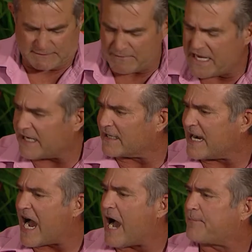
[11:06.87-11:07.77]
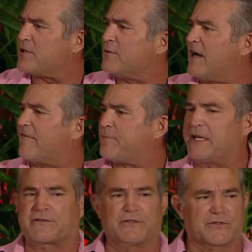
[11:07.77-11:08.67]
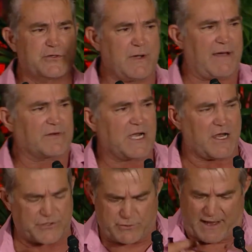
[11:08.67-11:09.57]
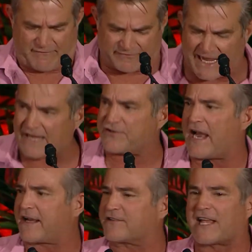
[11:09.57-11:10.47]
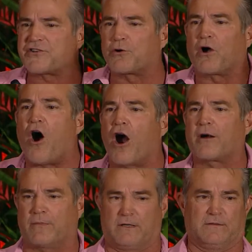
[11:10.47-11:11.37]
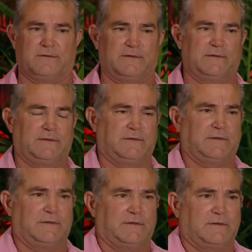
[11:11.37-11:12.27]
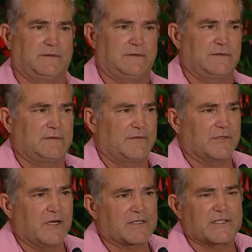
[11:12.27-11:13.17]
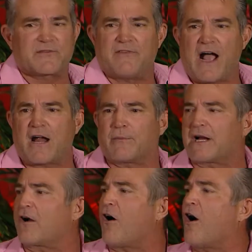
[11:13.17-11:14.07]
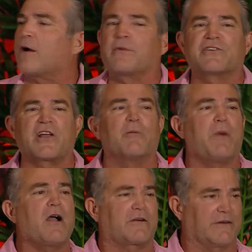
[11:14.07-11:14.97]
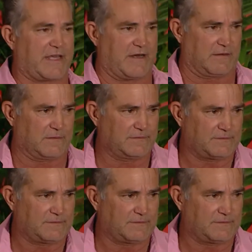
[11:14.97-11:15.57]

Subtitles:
Being a cop, you have pistols, you have guns, you have flak jackets. That's your armor. For us as firemen, our armor is our bunker gear.